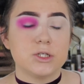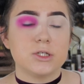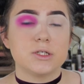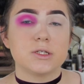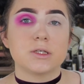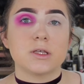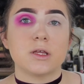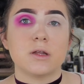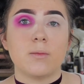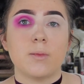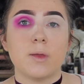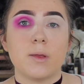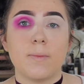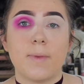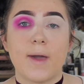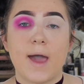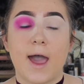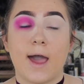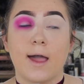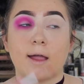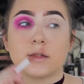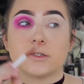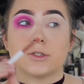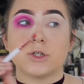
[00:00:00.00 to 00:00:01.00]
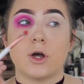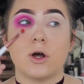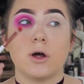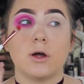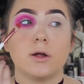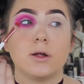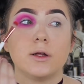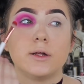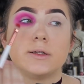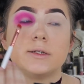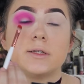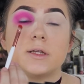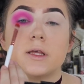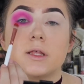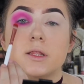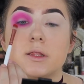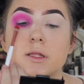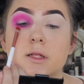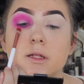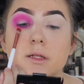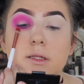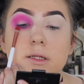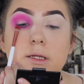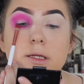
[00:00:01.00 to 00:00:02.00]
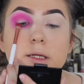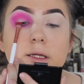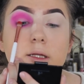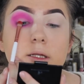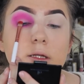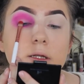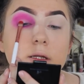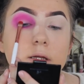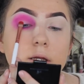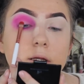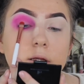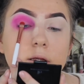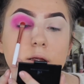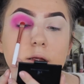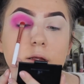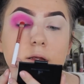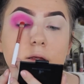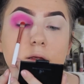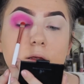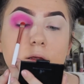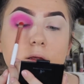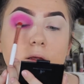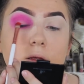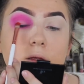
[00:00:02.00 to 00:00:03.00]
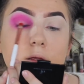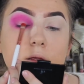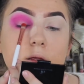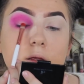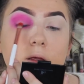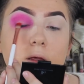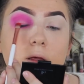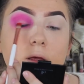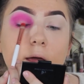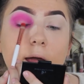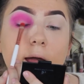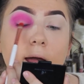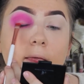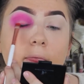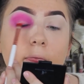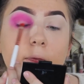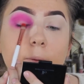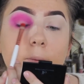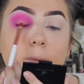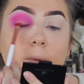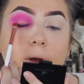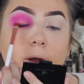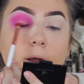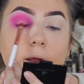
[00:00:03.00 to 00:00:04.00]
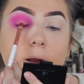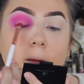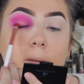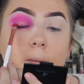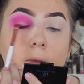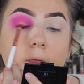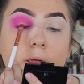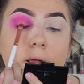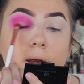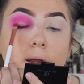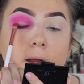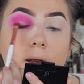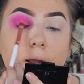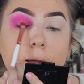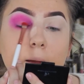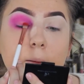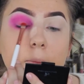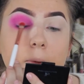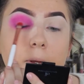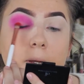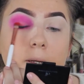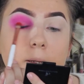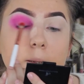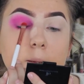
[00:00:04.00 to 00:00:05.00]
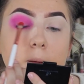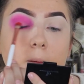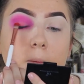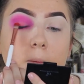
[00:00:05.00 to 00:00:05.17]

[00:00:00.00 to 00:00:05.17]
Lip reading: just going to be packed on the lid, and then we're going to blend it up into the